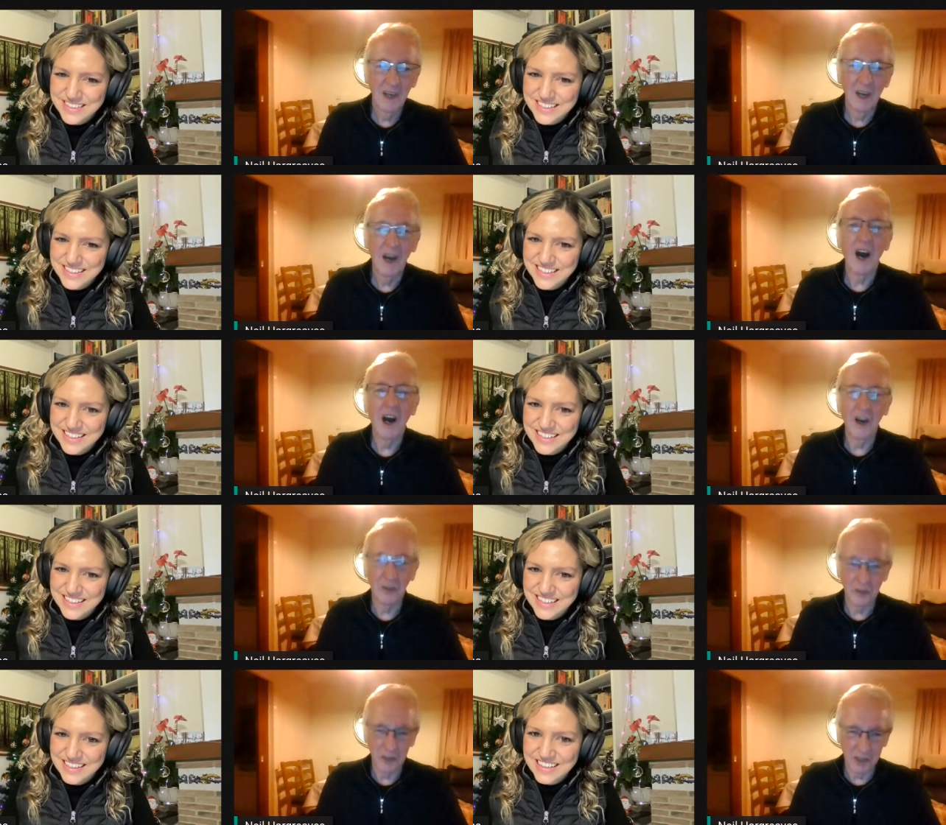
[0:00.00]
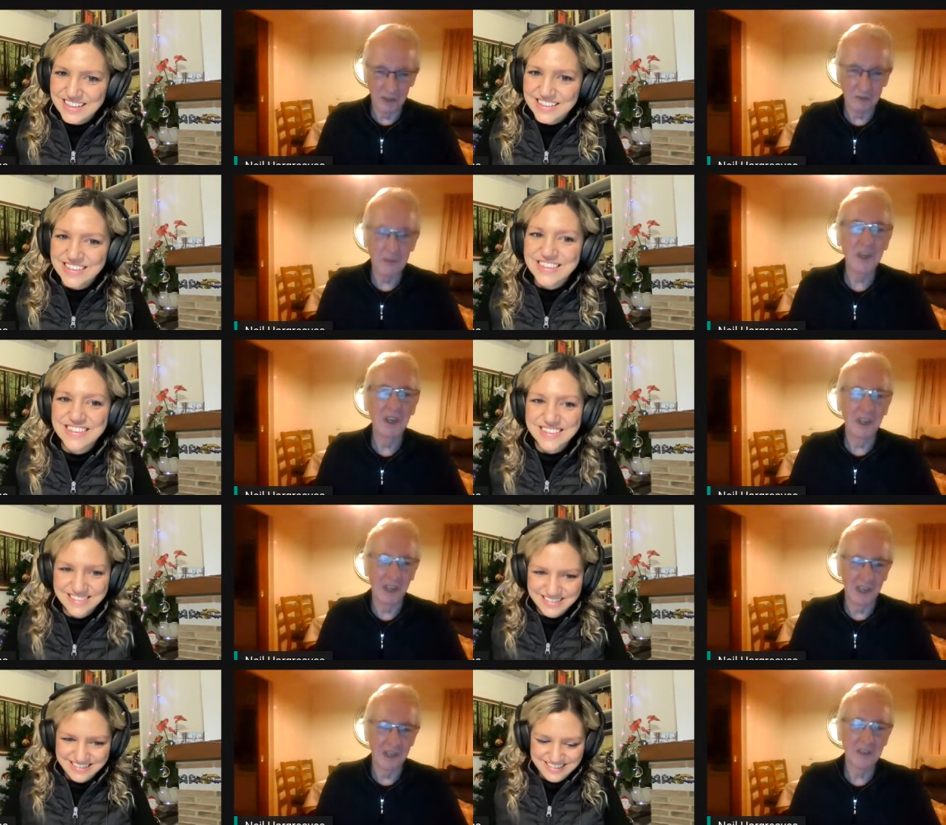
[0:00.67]
Speaker 1: Hargreaves,
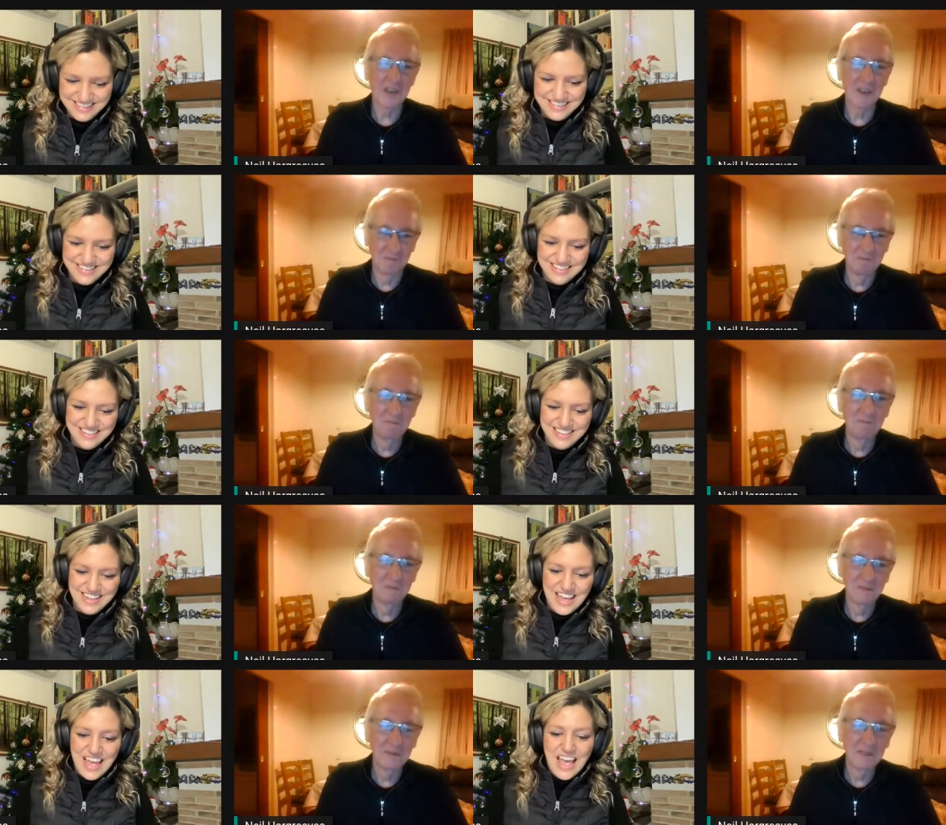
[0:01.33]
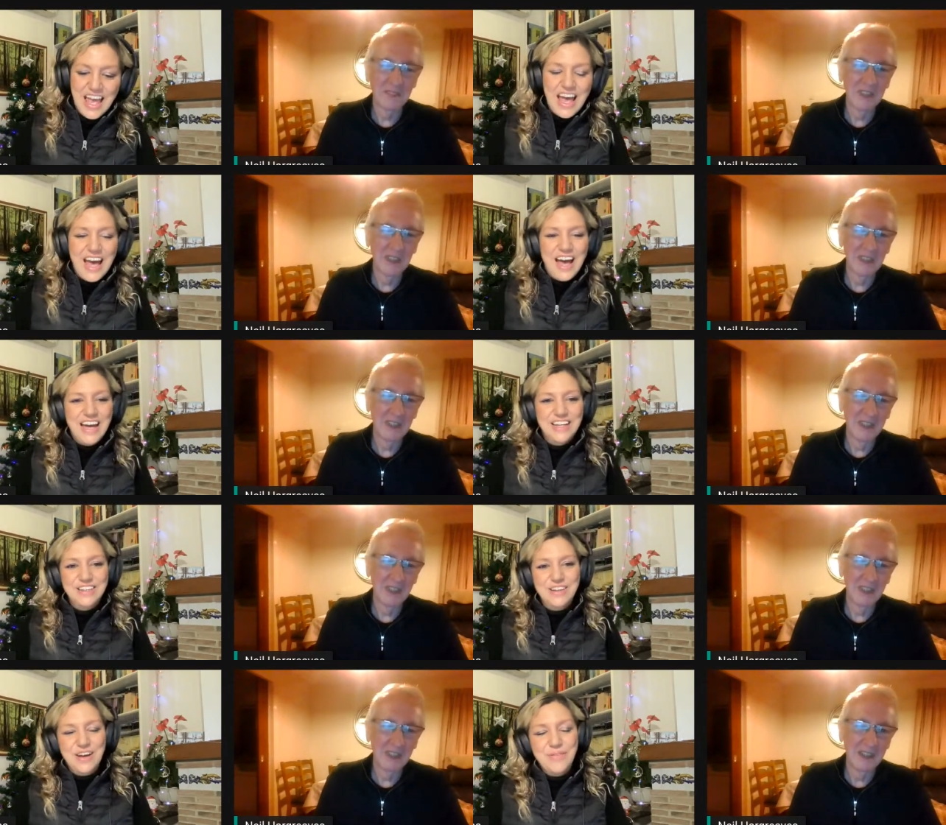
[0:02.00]
yes.
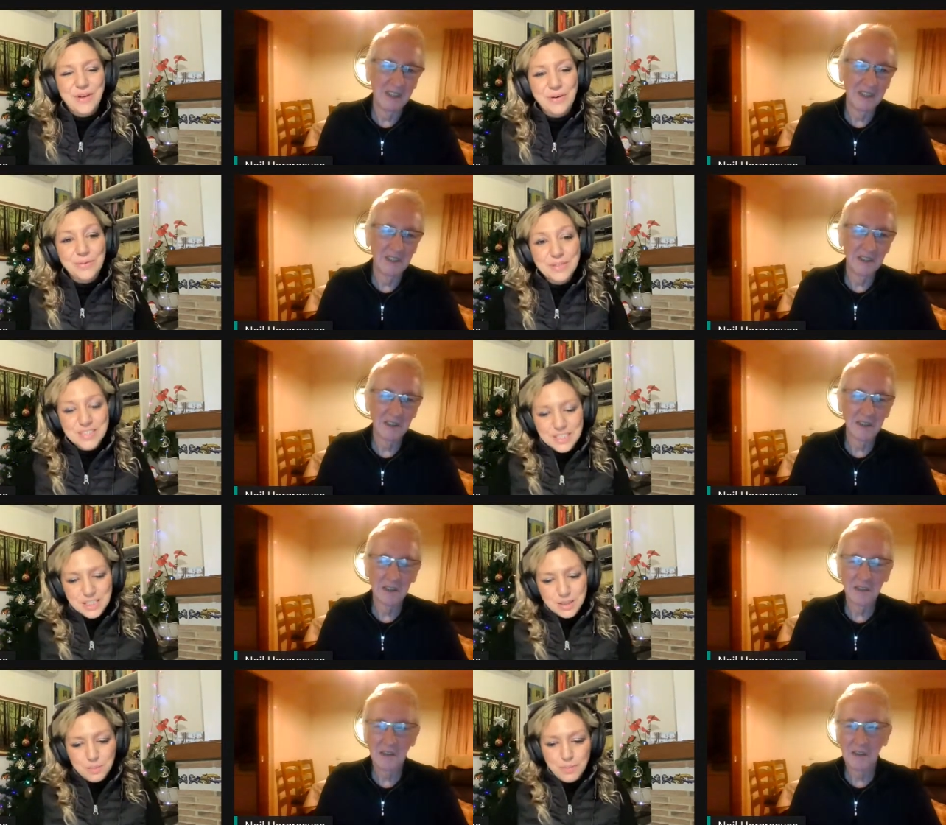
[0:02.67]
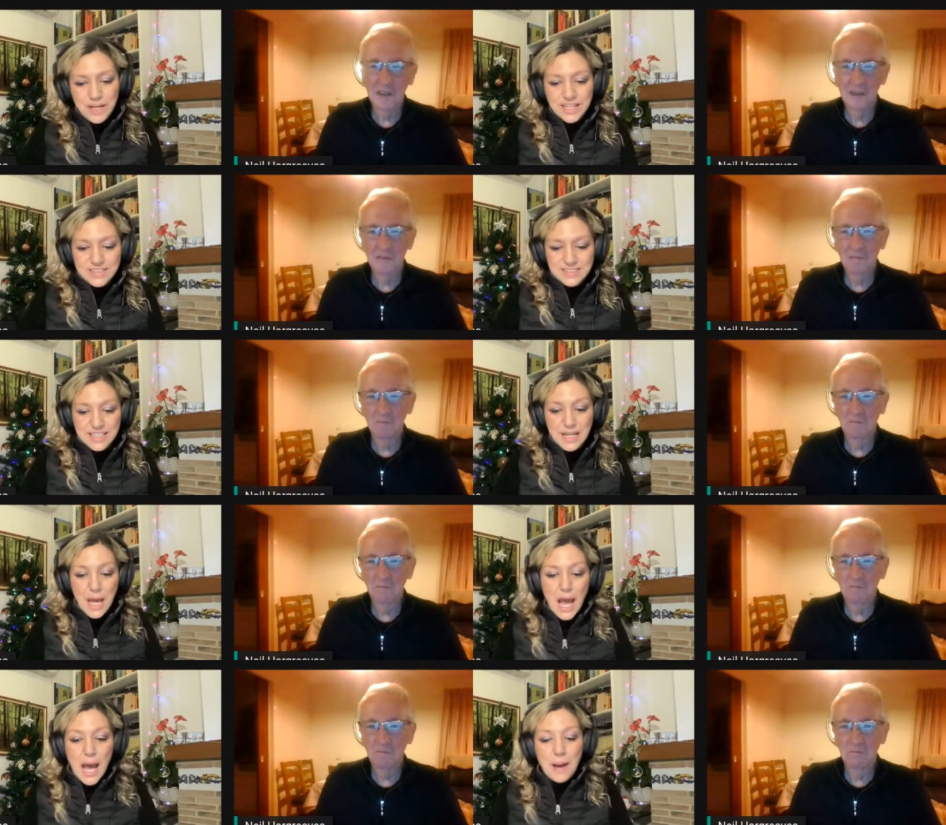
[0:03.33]
Speaker 2: And we're also
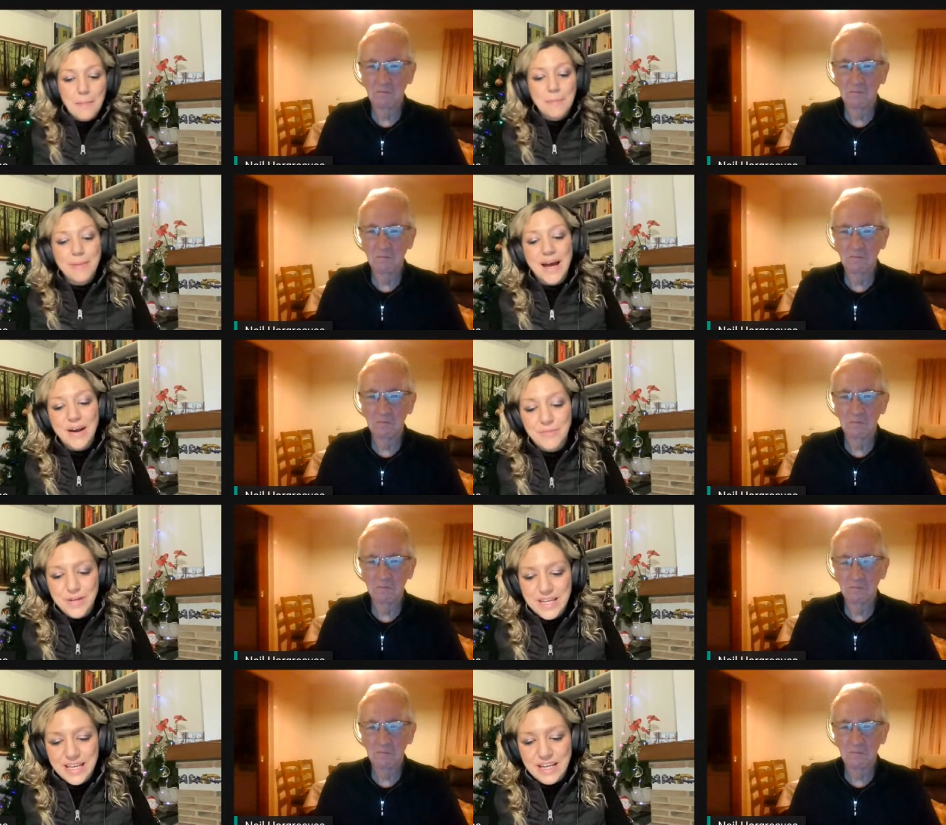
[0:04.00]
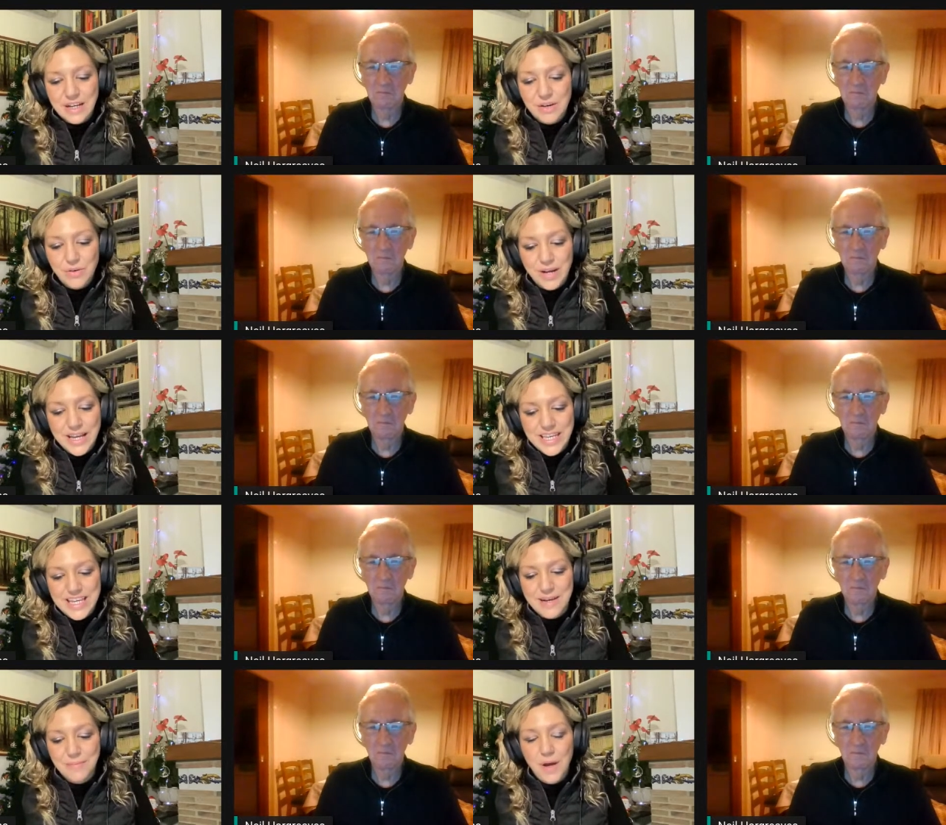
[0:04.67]
expecting uh, Barry
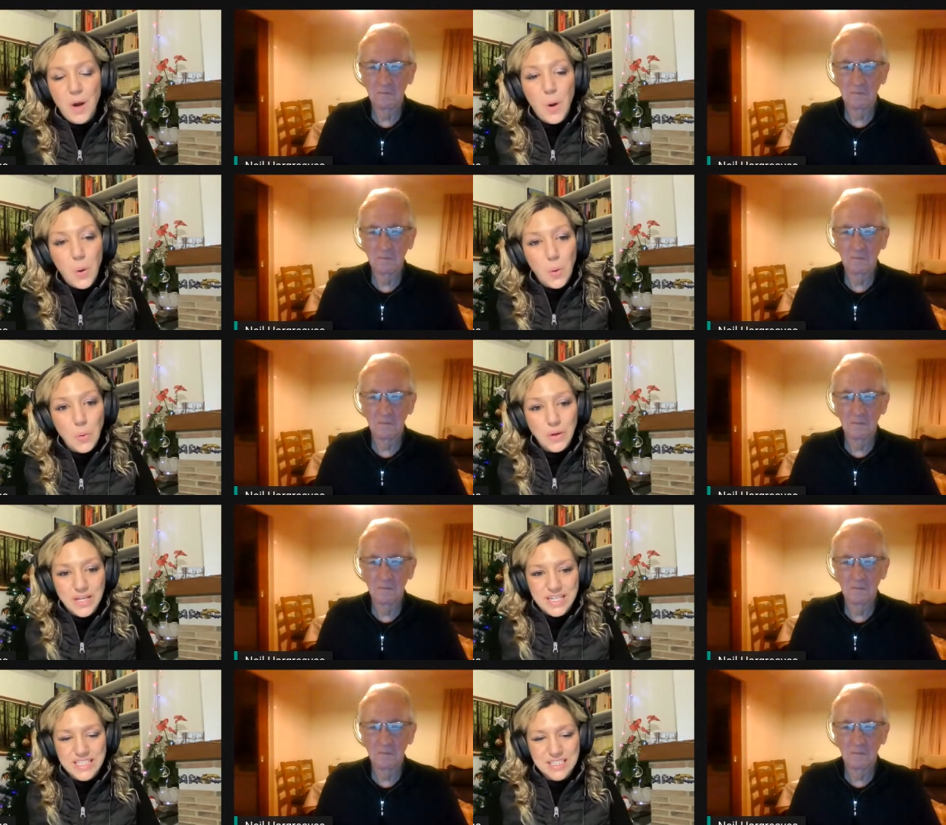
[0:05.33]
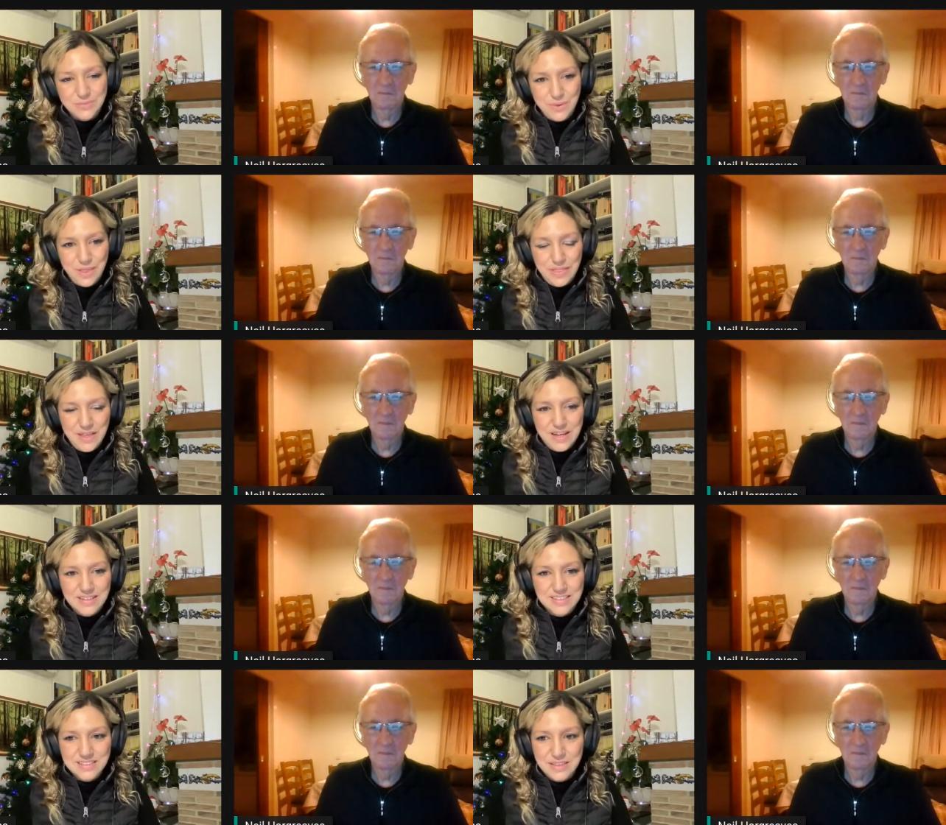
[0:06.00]
Graham Hawkins with
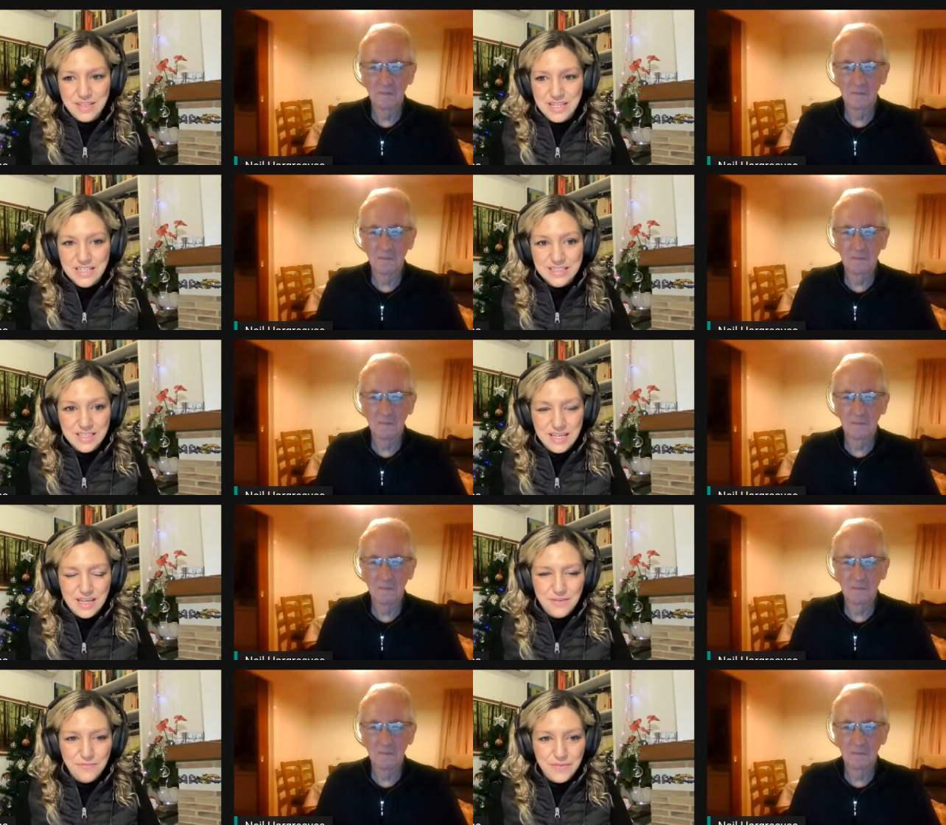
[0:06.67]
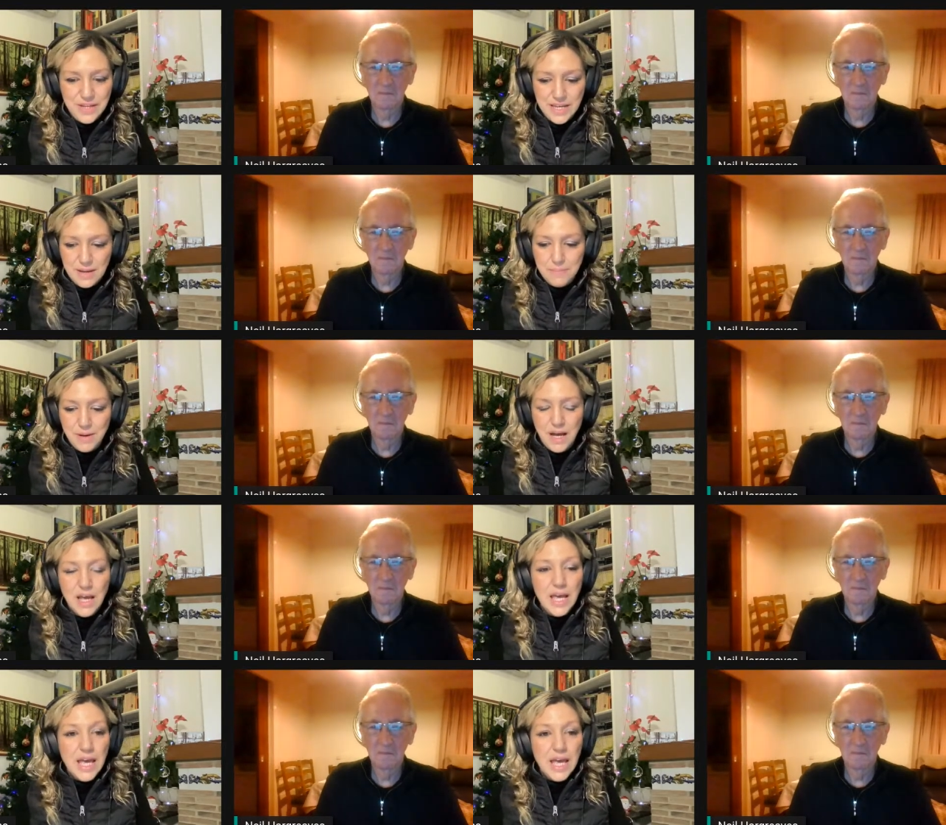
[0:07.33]
us this evening, but